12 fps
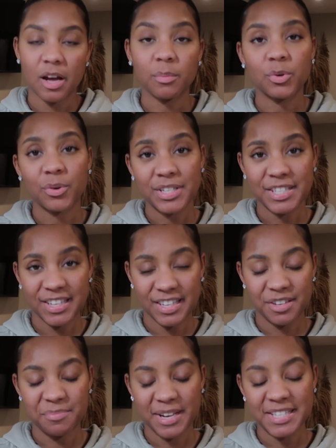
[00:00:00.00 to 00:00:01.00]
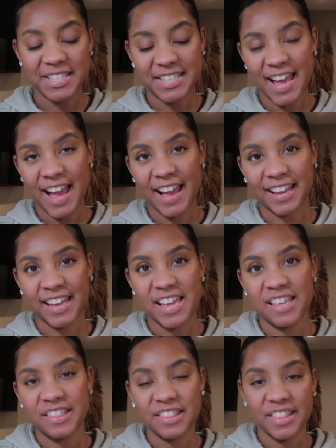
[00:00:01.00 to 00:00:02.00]
I'm going to eat my snack
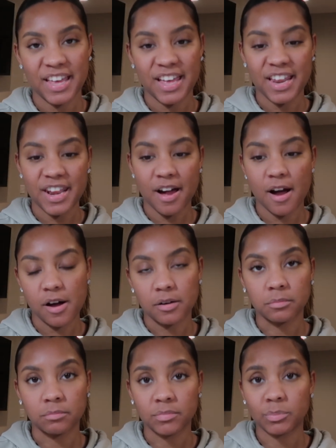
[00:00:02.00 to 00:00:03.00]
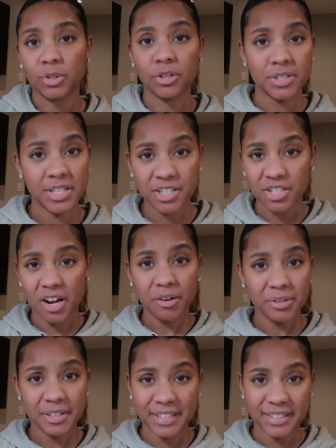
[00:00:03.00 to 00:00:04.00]
and then I'm gonna go take a
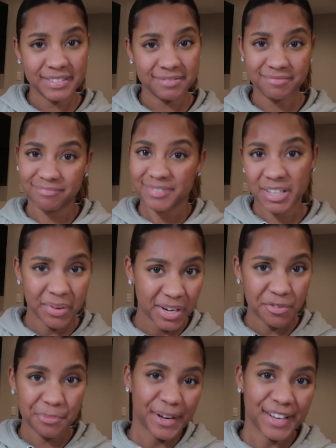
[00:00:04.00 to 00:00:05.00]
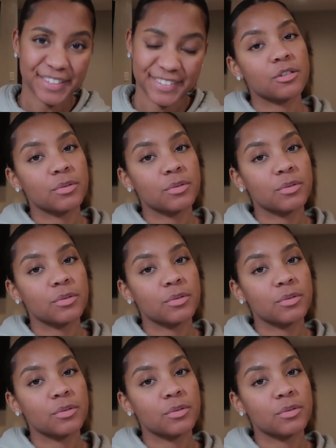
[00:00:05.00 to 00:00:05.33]
shower and get ready for bed.